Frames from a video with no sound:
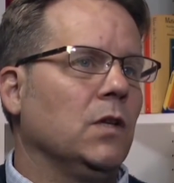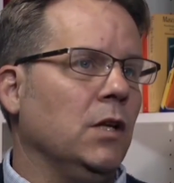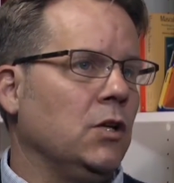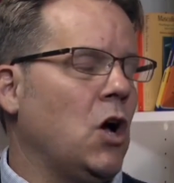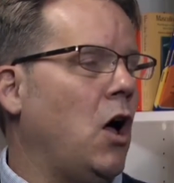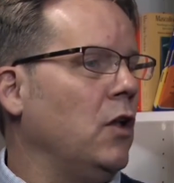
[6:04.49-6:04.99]

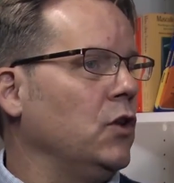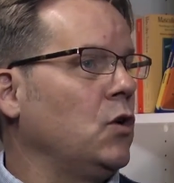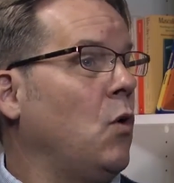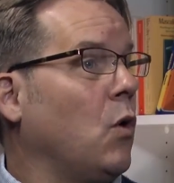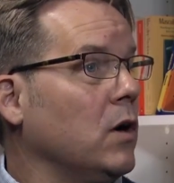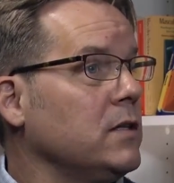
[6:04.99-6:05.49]
can call on the
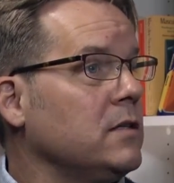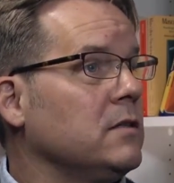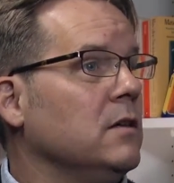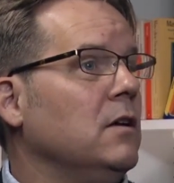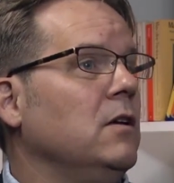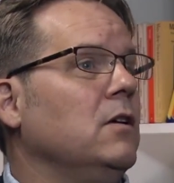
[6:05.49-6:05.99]

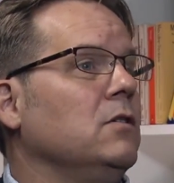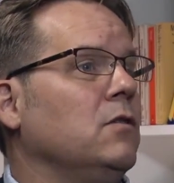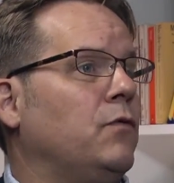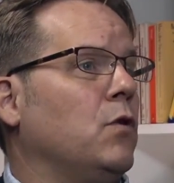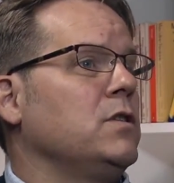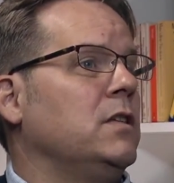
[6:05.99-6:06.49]
courts
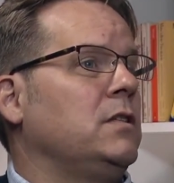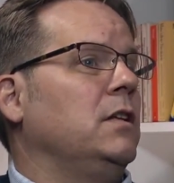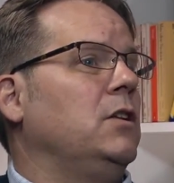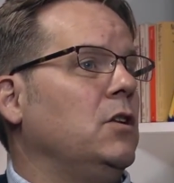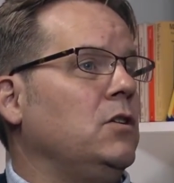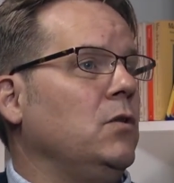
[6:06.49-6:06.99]
to force the
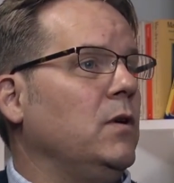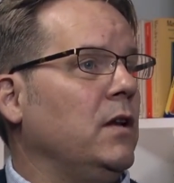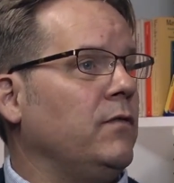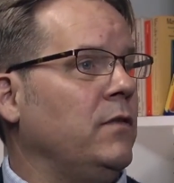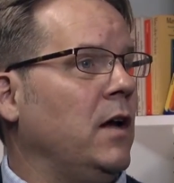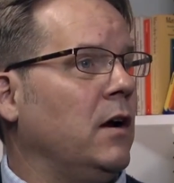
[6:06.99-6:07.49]
city to do it
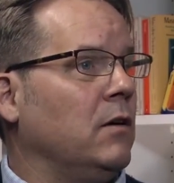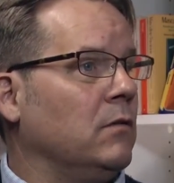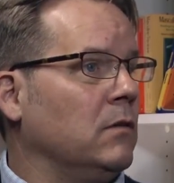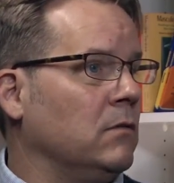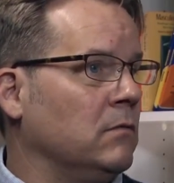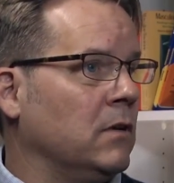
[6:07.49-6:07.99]
if they're
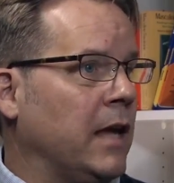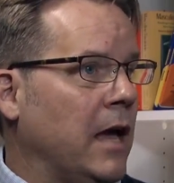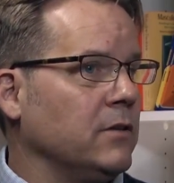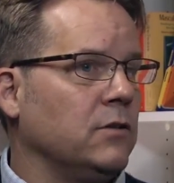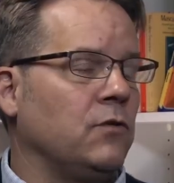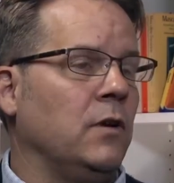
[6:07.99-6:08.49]

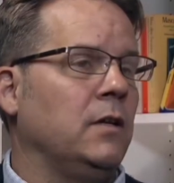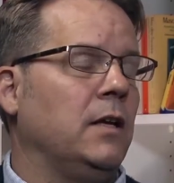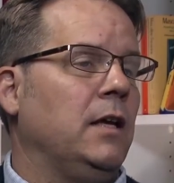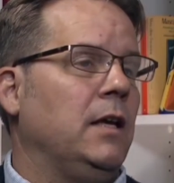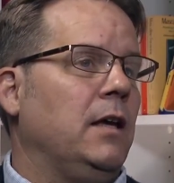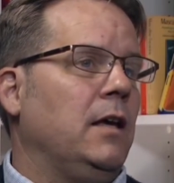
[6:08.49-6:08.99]
recalcitrant,
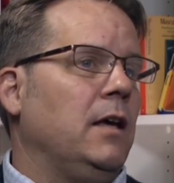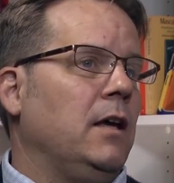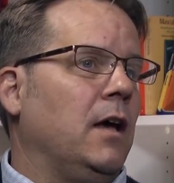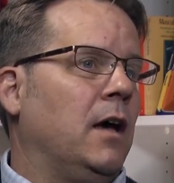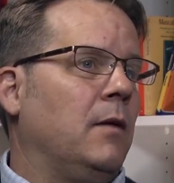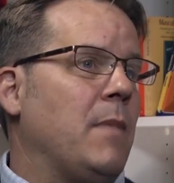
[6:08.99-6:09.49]

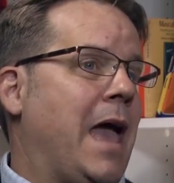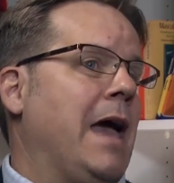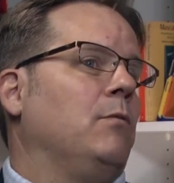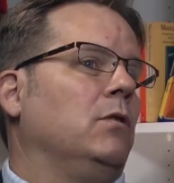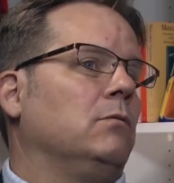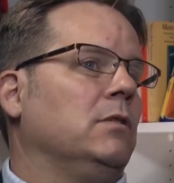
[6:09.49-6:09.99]

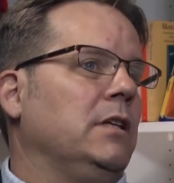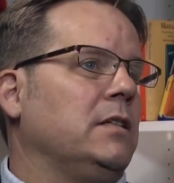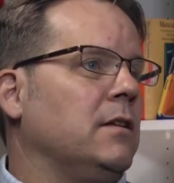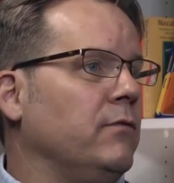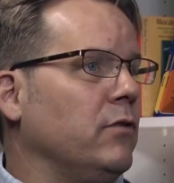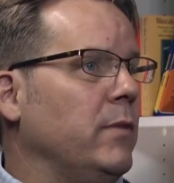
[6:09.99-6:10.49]
and will
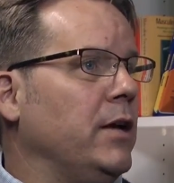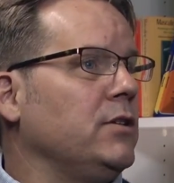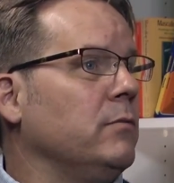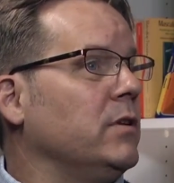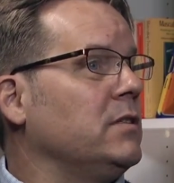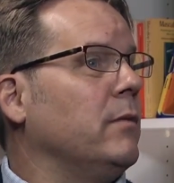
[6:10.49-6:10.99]
release
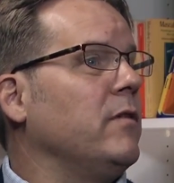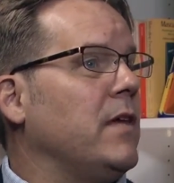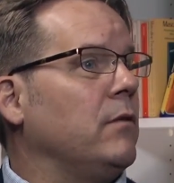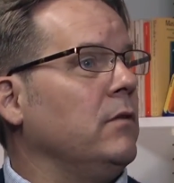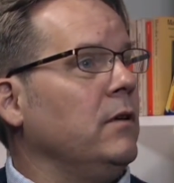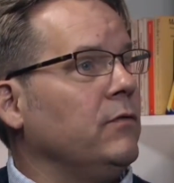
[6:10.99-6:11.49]
information, but some of
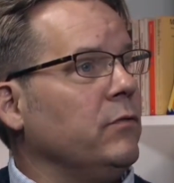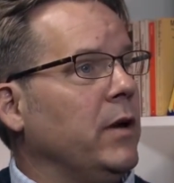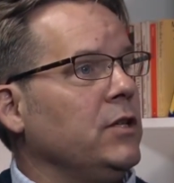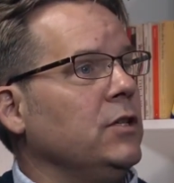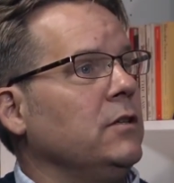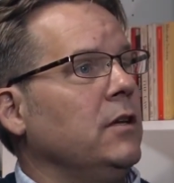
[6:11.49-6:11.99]
that
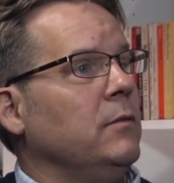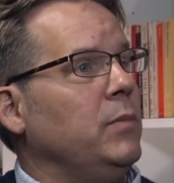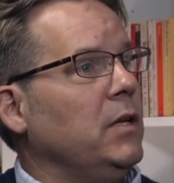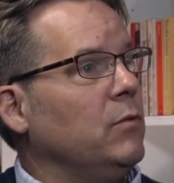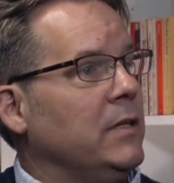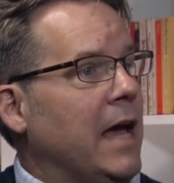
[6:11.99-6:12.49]
information can
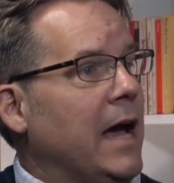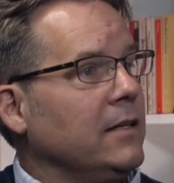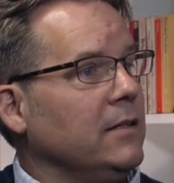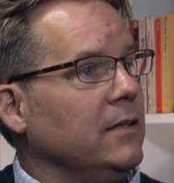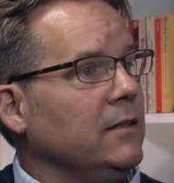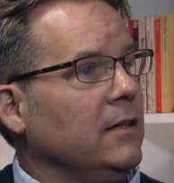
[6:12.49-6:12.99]
be
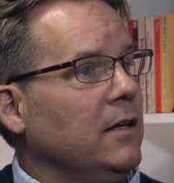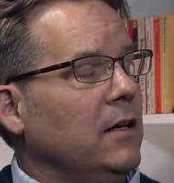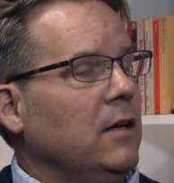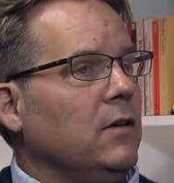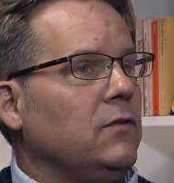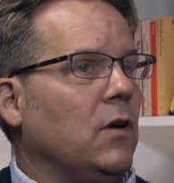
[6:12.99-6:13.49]
redacted.
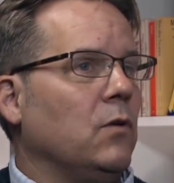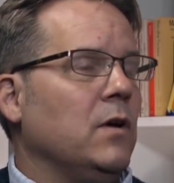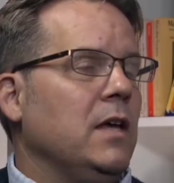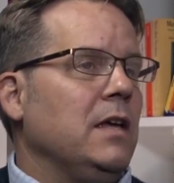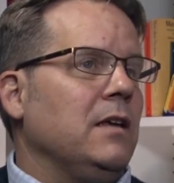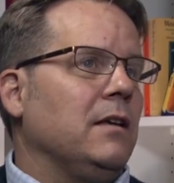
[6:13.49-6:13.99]
So
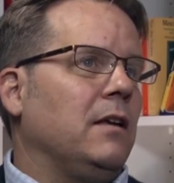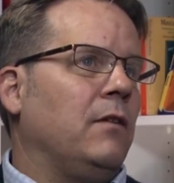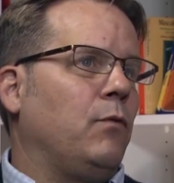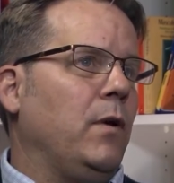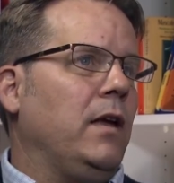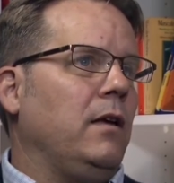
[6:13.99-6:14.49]

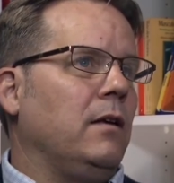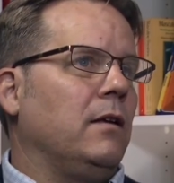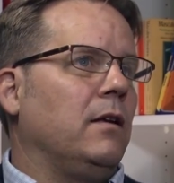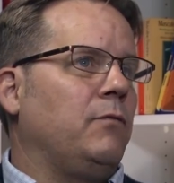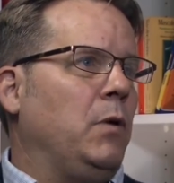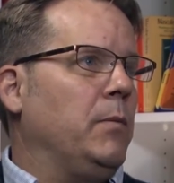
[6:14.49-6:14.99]
if
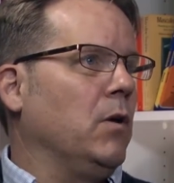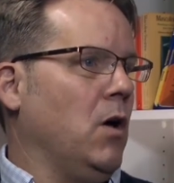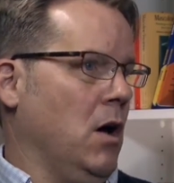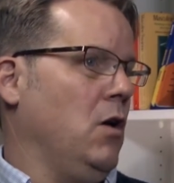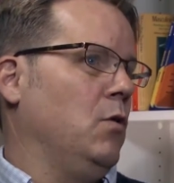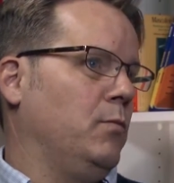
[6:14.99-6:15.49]
people
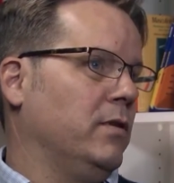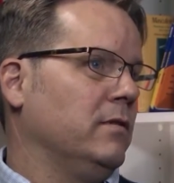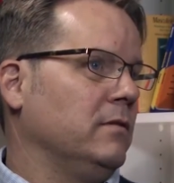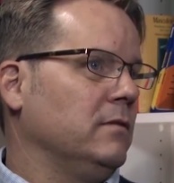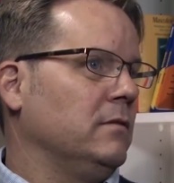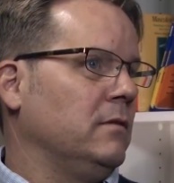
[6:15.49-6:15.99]
hope
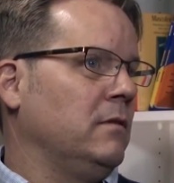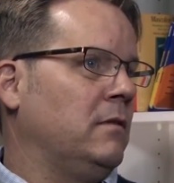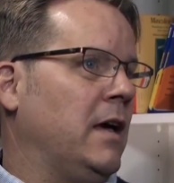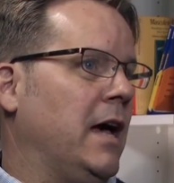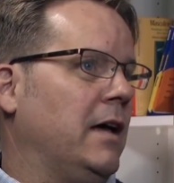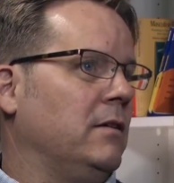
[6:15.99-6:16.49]

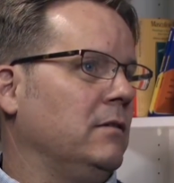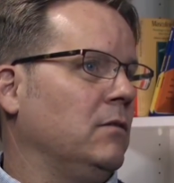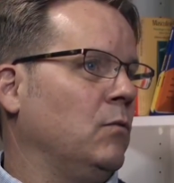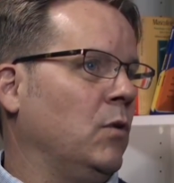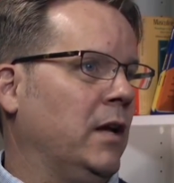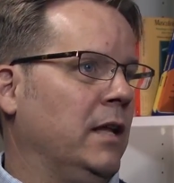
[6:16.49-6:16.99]
that
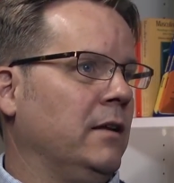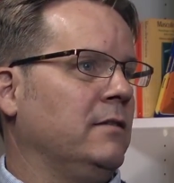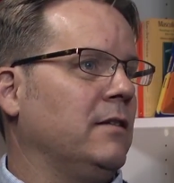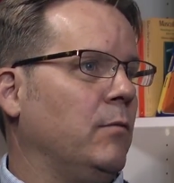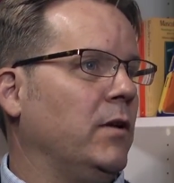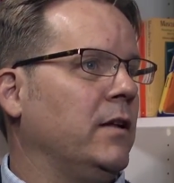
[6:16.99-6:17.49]
we're getting
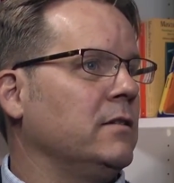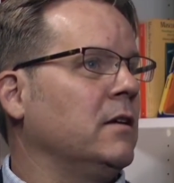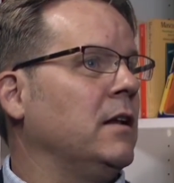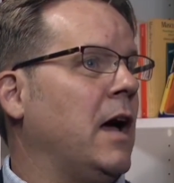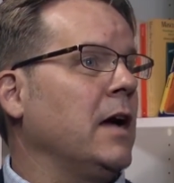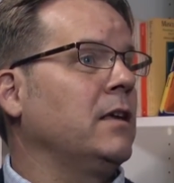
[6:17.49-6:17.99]
someone that's
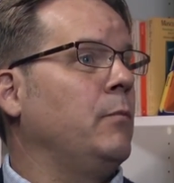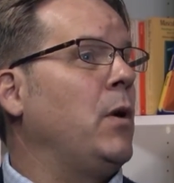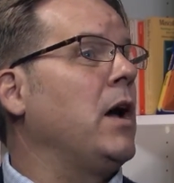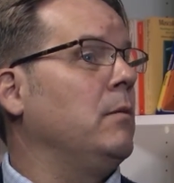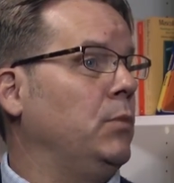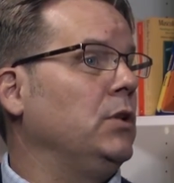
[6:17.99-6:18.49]
going to
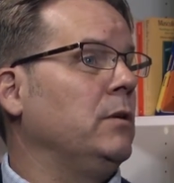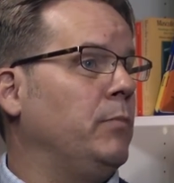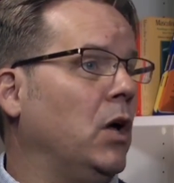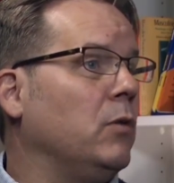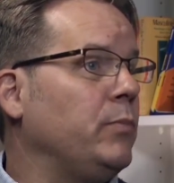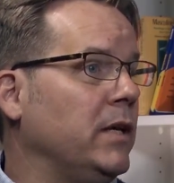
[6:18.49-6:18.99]
occupy a bully
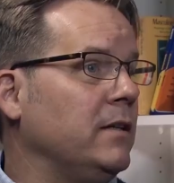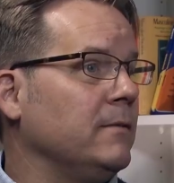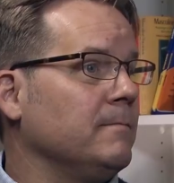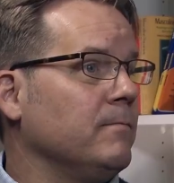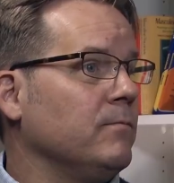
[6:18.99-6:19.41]
pulpit